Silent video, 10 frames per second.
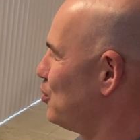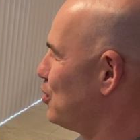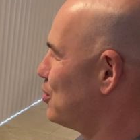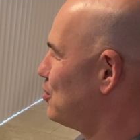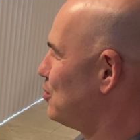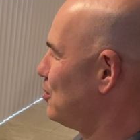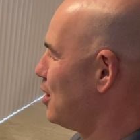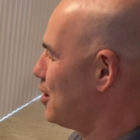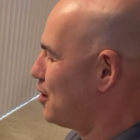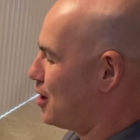
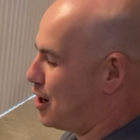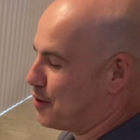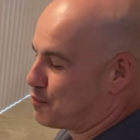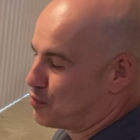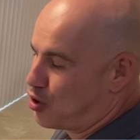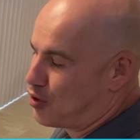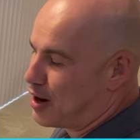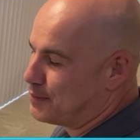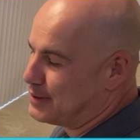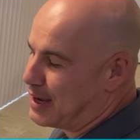little
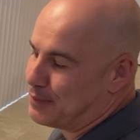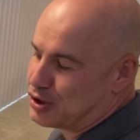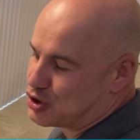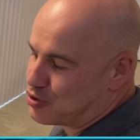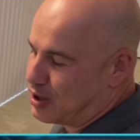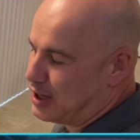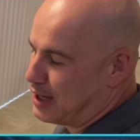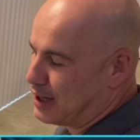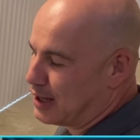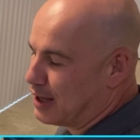program
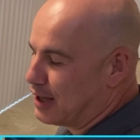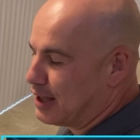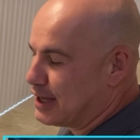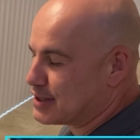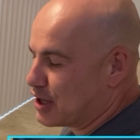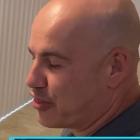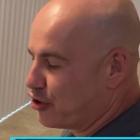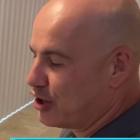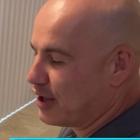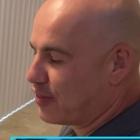demonstrating it's a
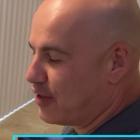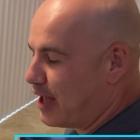30th